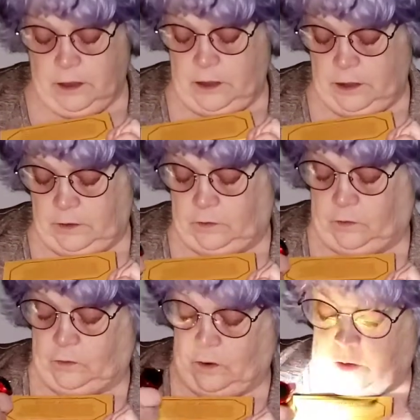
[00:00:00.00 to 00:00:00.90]
I think this
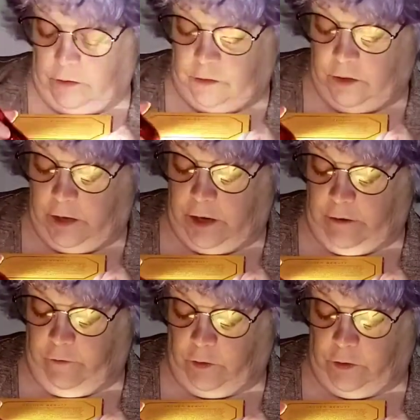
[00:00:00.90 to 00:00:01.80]
is called
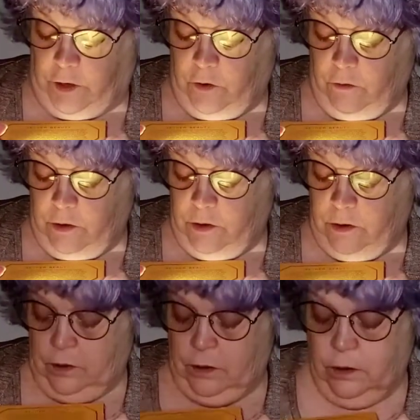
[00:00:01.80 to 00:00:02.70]
Everglow.
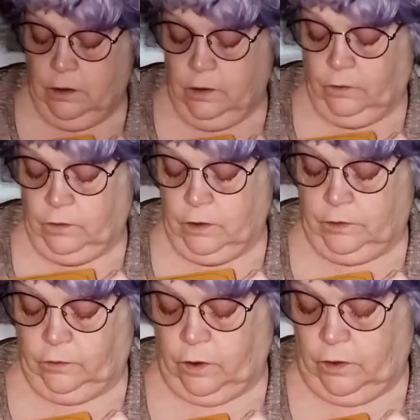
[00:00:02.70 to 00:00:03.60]
So
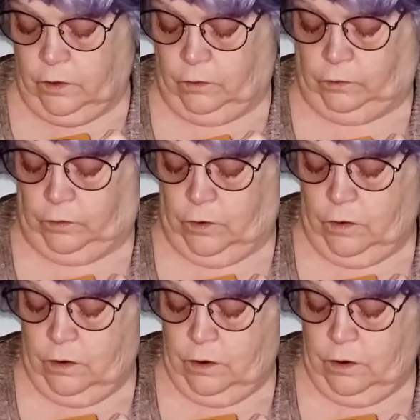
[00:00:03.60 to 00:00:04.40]
let's try those two.